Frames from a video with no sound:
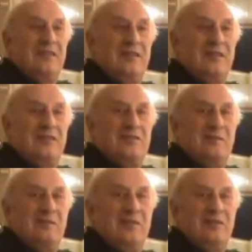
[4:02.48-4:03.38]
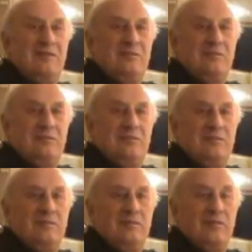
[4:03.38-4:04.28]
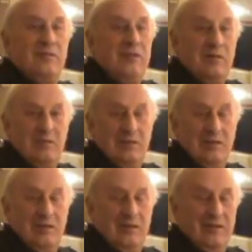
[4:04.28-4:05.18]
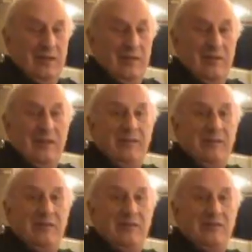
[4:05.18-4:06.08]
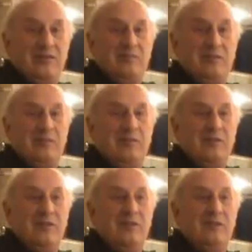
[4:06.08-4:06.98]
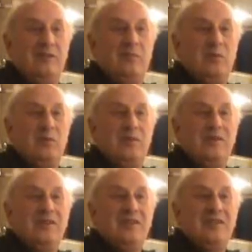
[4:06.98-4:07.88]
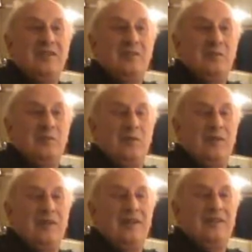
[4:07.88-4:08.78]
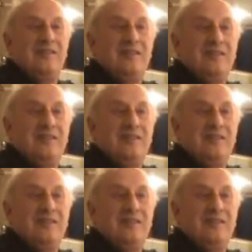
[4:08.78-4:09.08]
I had someone, I think it was the girl I came down here with, she was up on the lighting board working it,